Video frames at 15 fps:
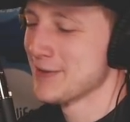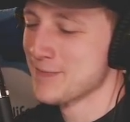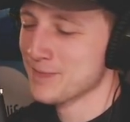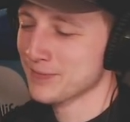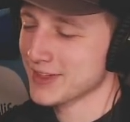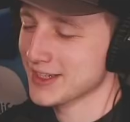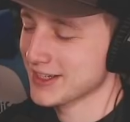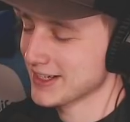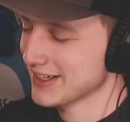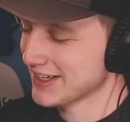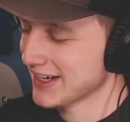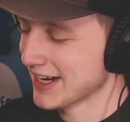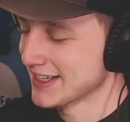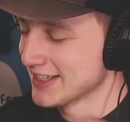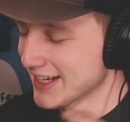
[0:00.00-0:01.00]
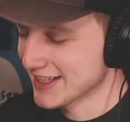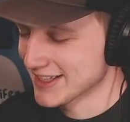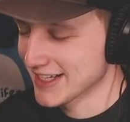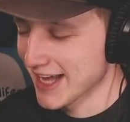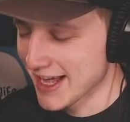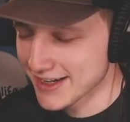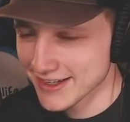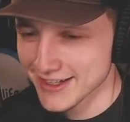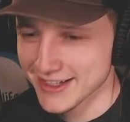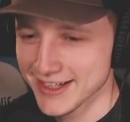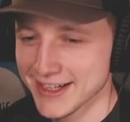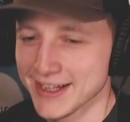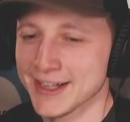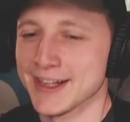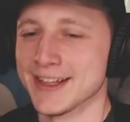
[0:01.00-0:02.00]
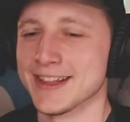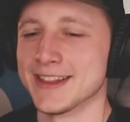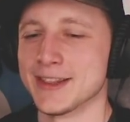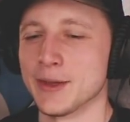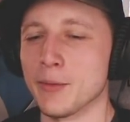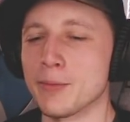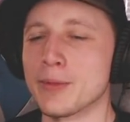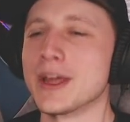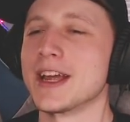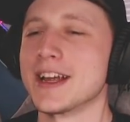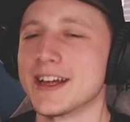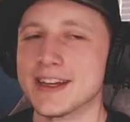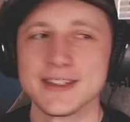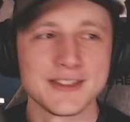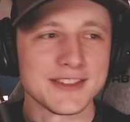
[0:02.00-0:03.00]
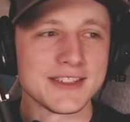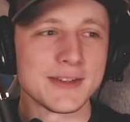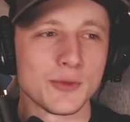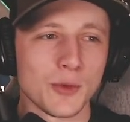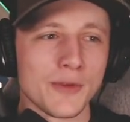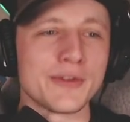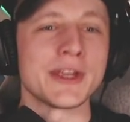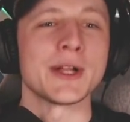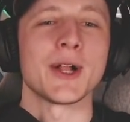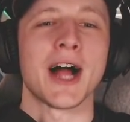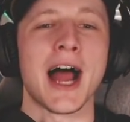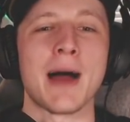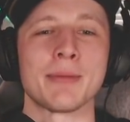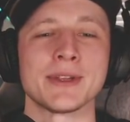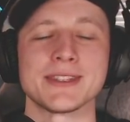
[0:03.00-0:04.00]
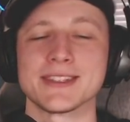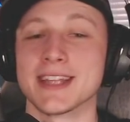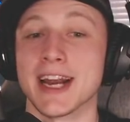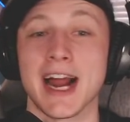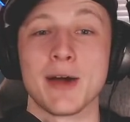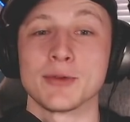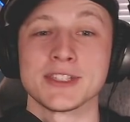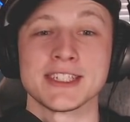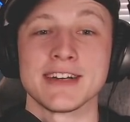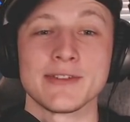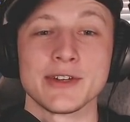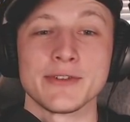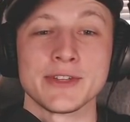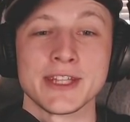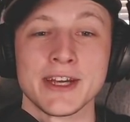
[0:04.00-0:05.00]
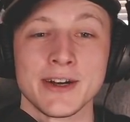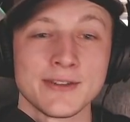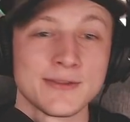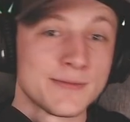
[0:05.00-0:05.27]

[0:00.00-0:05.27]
Let's go! And then at the end, the big reveal happens that I was never even there.